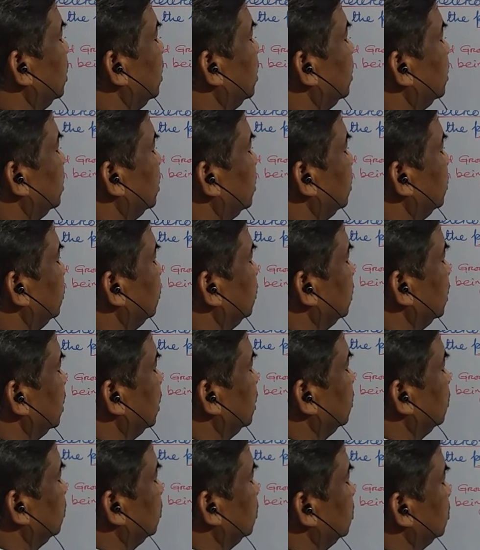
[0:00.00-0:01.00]

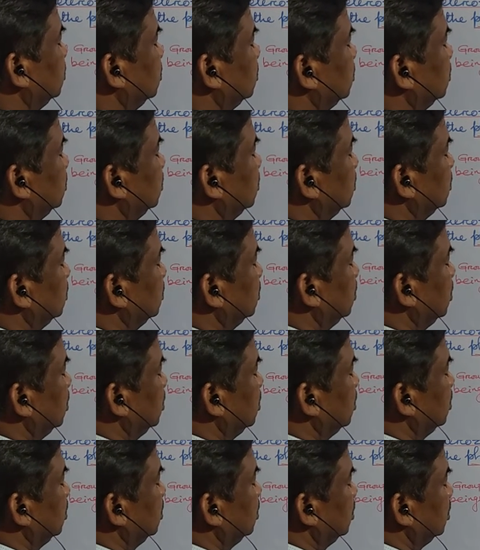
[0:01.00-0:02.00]
heterozygote.
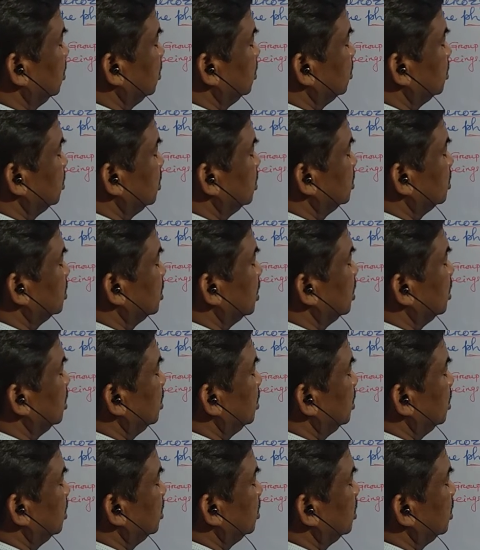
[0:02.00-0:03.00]
These
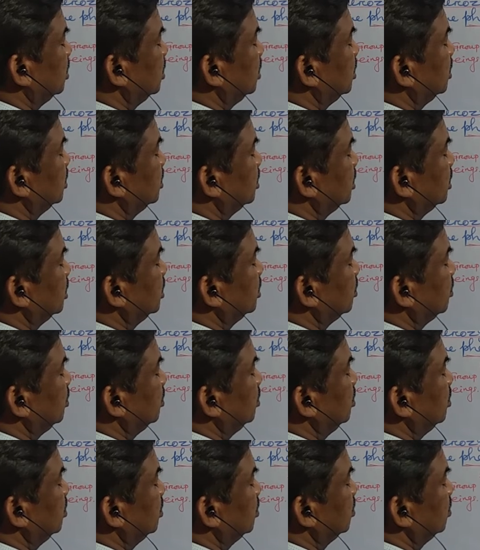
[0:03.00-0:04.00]
are
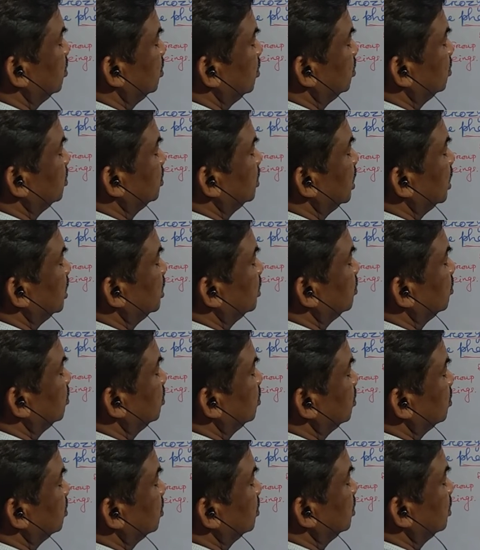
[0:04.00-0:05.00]

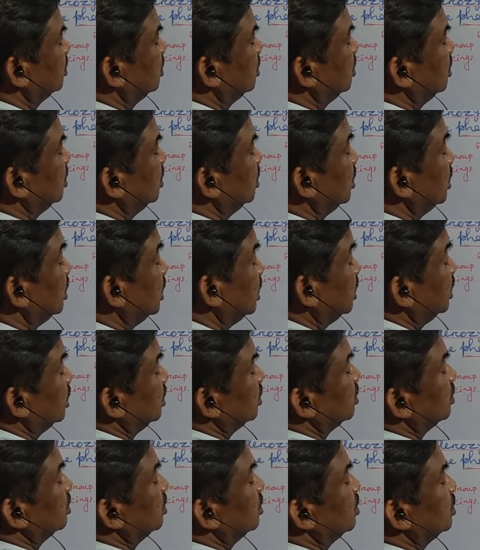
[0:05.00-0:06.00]
heterozygote,
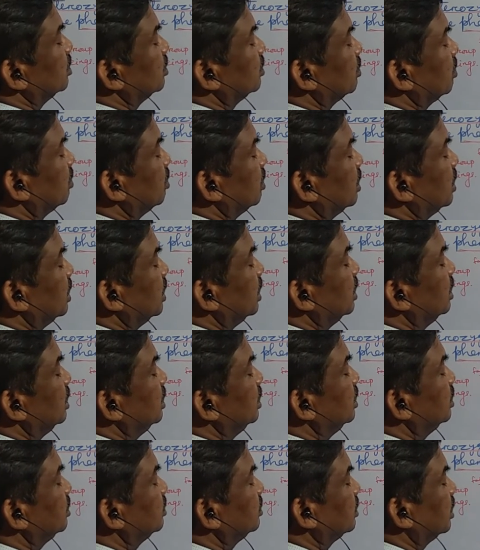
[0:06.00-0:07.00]
and the
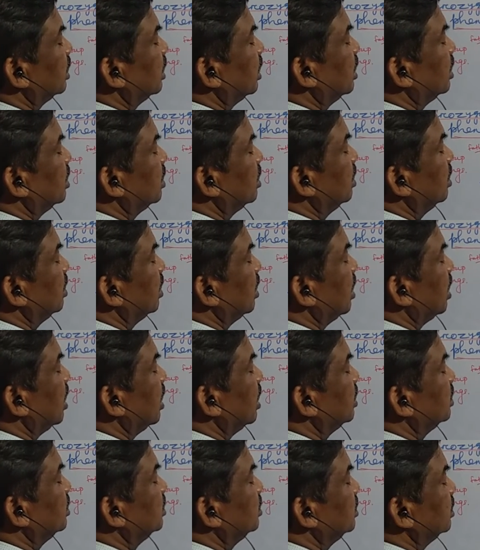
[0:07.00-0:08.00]
alleles are
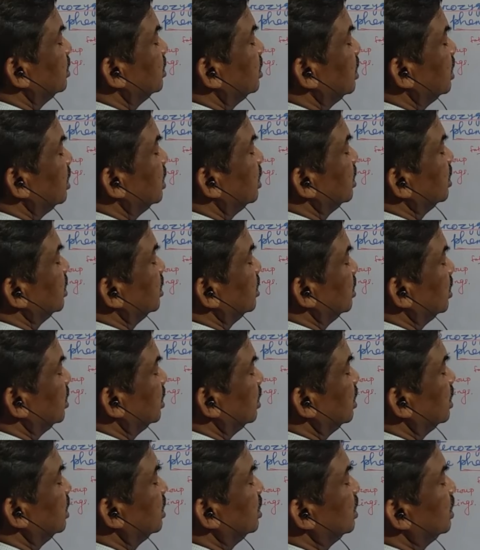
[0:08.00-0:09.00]
IA
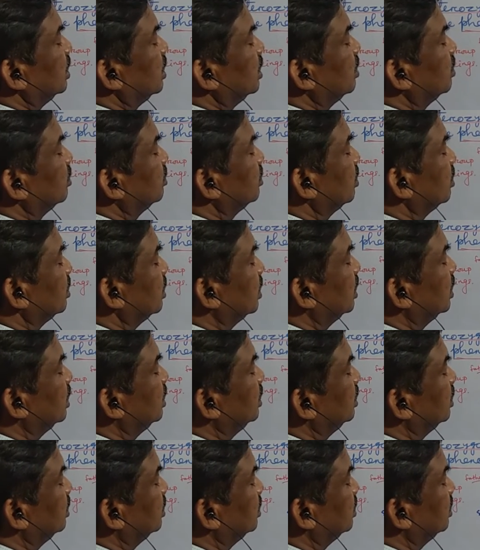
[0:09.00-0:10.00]
and another
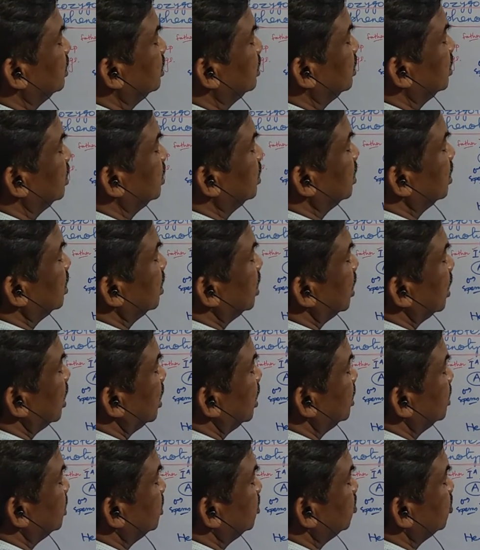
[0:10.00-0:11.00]
allele is
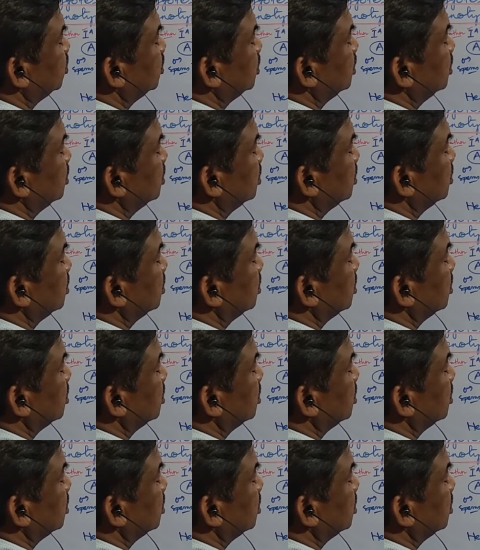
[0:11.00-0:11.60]
IB.